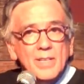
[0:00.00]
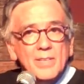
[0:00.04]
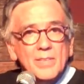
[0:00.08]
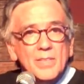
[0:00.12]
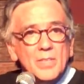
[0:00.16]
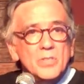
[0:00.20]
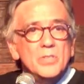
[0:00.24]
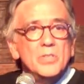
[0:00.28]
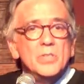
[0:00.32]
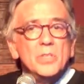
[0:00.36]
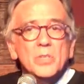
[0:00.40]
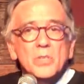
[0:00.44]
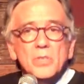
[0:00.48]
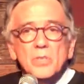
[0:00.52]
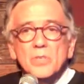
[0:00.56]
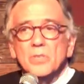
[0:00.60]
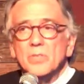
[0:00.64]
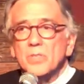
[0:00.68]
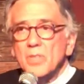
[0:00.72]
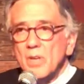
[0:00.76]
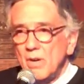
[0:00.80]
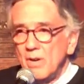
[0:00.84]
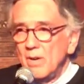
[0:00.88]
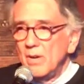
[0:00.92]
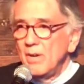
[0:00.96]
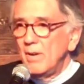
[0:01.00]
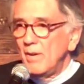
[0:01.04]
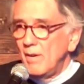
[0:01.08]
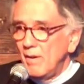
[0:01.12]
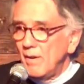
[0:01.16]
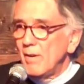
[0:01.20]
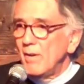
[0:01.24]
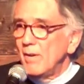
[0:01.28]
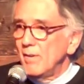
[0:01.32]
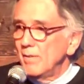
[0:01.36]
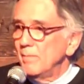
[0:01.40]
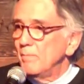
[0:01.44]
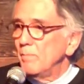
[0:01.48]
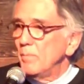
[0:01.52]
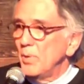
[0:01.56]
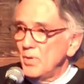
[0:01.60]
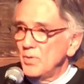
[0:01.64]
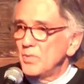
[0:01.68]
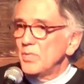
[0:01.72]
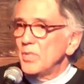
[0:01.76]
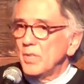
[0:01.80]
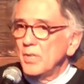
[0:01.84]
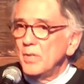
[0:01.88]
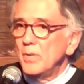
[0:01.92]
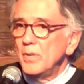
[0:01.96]
The Jews are
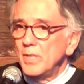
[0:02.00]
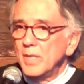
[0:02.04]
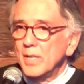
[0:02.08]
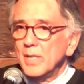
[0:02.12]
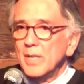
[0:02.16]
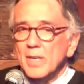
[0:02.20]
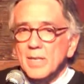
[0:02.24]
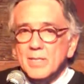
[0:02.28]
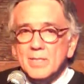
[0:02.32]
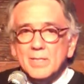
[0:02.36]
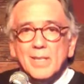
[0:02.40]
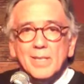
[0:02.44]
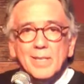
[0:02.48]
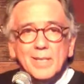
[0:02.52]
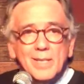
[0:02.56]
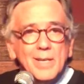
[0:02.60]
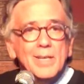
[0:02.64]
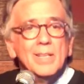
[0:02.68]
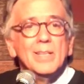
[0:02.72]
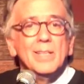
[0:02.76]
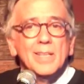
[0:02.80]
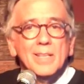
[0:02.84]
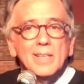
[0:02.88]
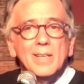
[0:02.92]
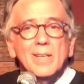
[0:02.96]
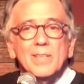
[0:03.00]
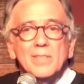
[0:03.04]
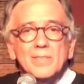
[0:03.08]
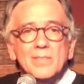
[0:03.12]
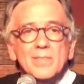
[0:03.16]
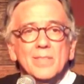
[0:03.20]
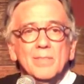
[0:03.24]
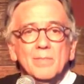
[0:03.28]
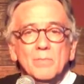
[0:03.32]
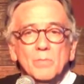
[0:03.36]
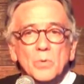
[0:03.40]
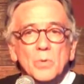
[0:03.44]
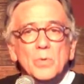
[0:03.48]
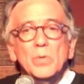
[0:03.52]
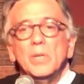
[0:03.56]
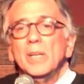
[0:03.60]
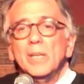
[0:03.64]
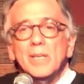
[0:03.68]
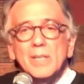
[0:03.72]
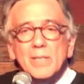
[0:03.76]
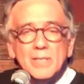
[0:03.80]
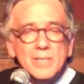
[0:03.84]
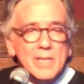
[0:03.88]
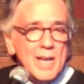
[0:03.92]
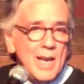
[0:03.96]
persecuting us and killing us and
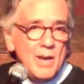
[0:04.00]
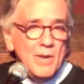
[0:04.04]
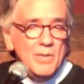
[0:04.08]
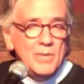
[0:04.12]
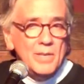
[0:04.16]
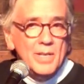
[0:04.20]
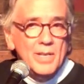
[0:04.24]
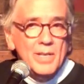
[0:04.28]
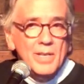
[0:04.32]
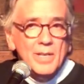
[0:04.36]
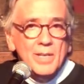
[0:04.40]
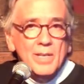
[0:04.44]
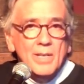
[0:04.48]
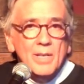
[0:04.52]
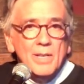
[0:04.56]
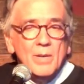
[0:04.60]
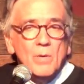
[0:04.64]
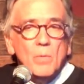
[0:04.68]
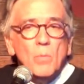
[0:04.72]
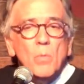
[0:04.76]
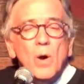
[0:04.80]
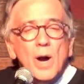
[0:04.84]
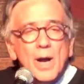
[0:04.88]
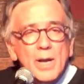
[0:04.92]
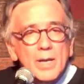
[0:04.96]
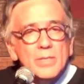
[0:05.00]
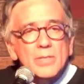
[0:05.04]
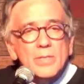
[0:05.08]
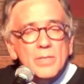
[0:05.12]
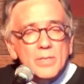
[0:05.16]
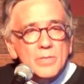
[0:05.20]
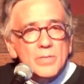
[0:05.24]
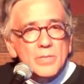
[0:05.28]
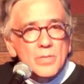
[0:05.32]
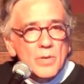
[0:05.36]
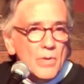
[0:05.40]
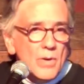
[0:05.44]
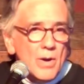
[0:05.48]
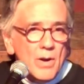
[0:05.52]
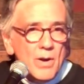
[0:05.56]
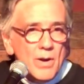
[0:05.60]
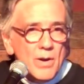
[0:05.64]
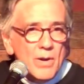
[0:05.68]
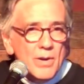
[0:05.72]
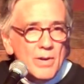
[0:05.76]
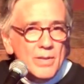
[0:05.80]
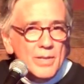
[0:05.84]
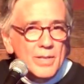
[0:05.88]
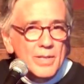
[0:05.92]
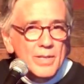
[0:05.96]
rooting us out. Why is it so
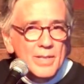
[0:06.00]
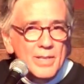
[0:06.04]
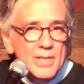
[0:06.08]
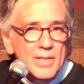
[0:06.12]
hard?